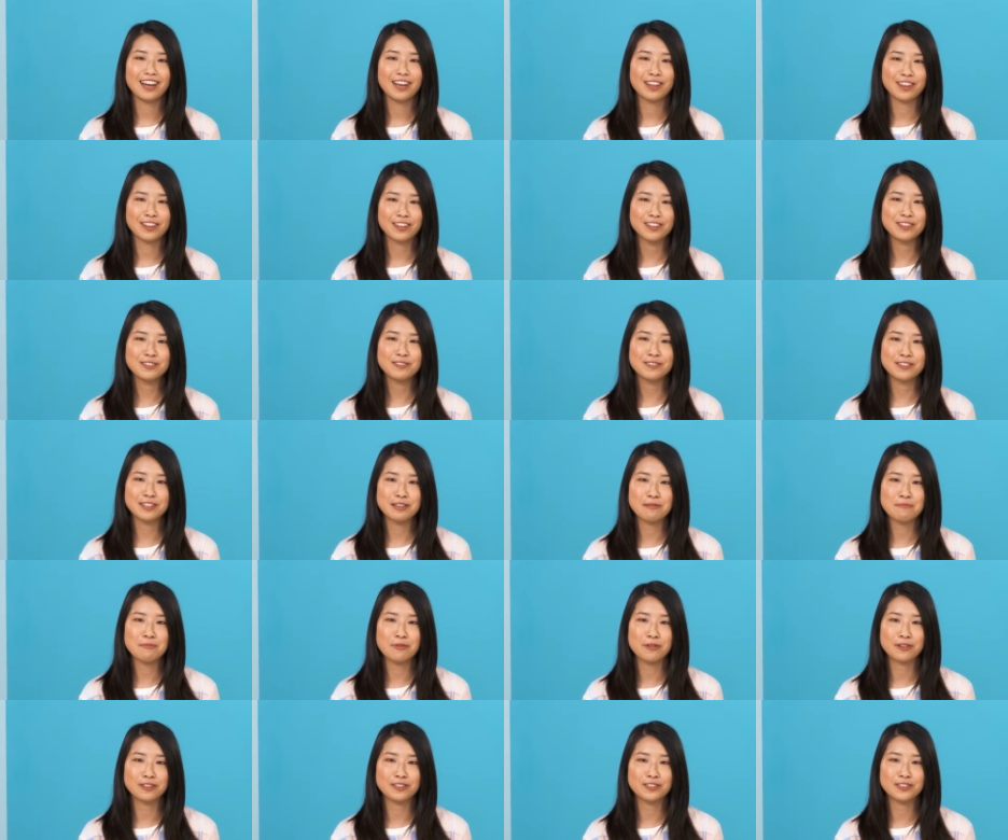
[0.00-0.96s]
I think it's really
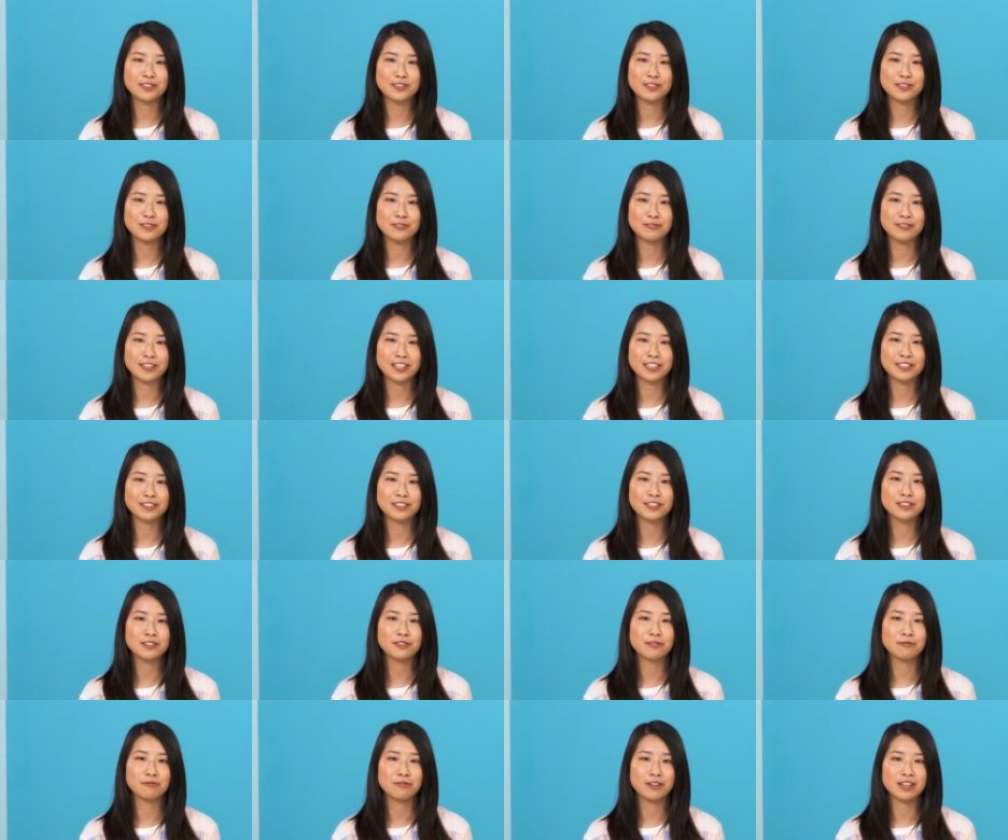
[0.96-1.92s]
important to do
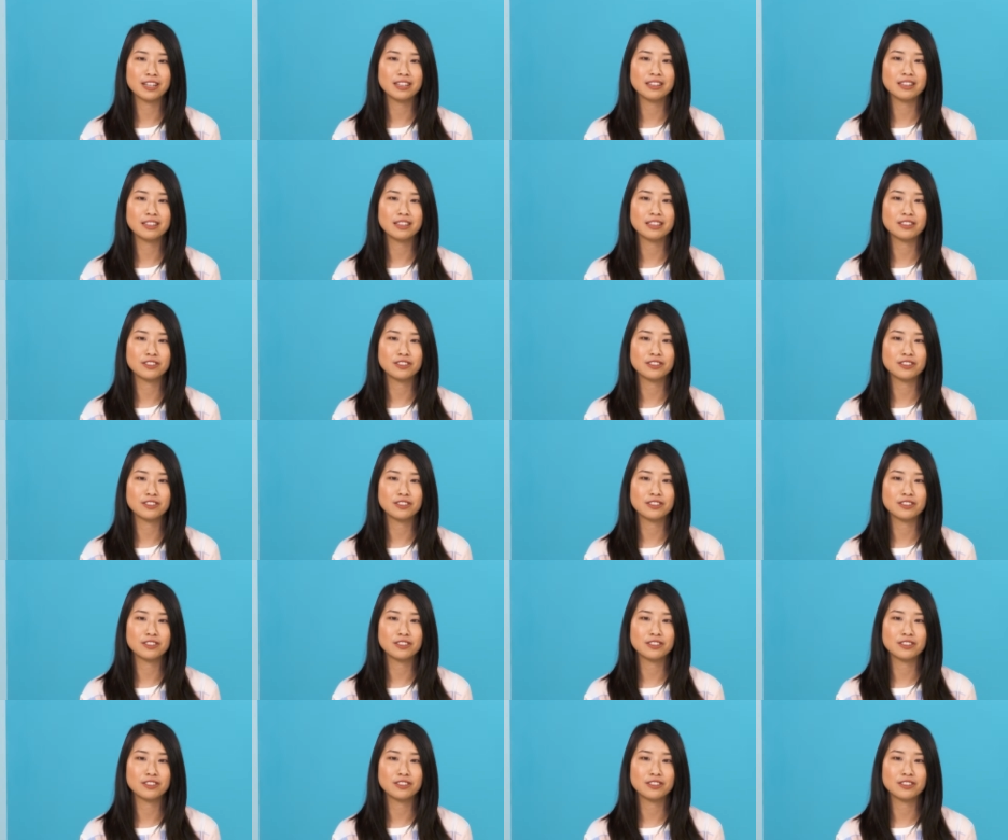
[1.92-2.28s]
research on what